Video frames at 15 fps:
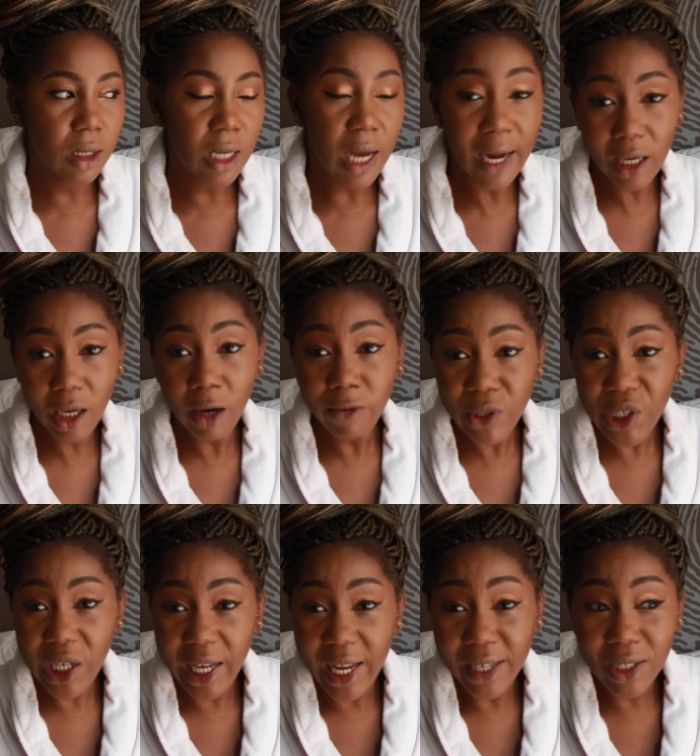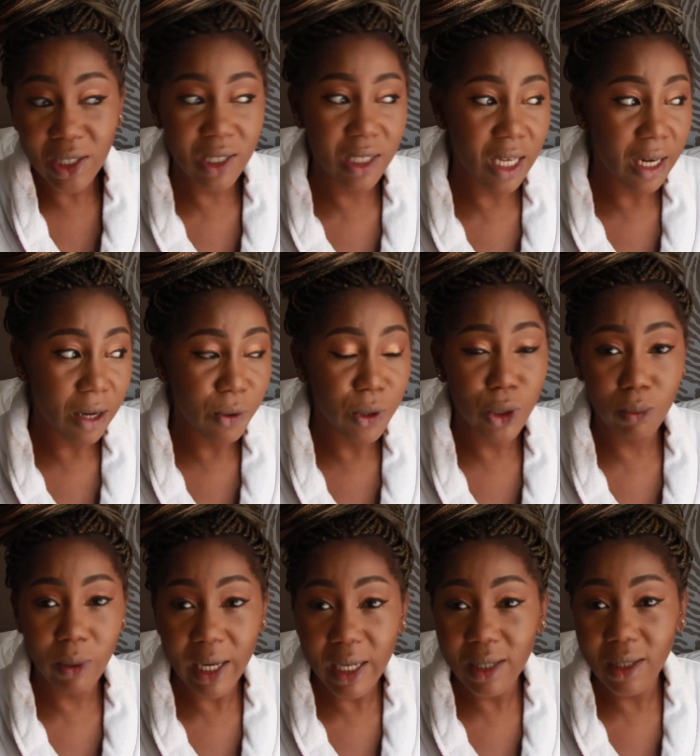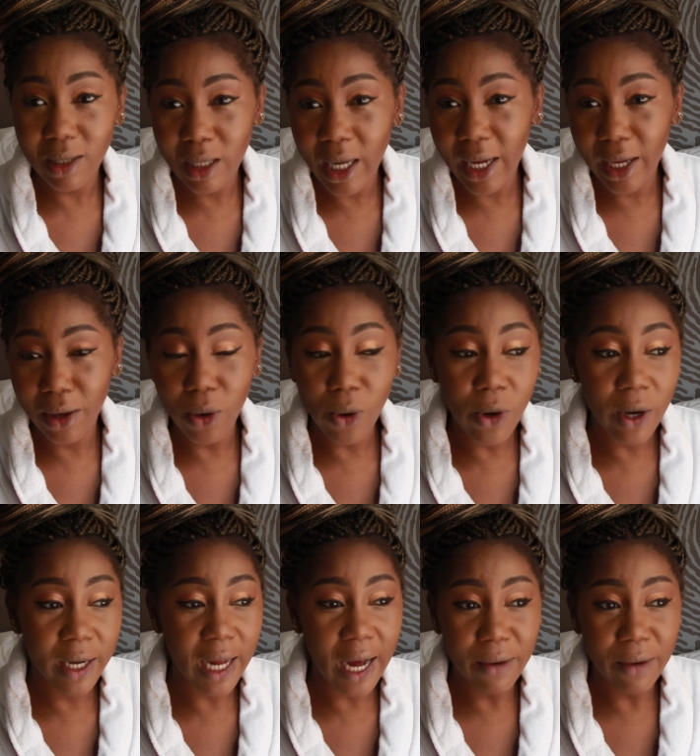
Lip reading: I love challenges and I was ready to take it on.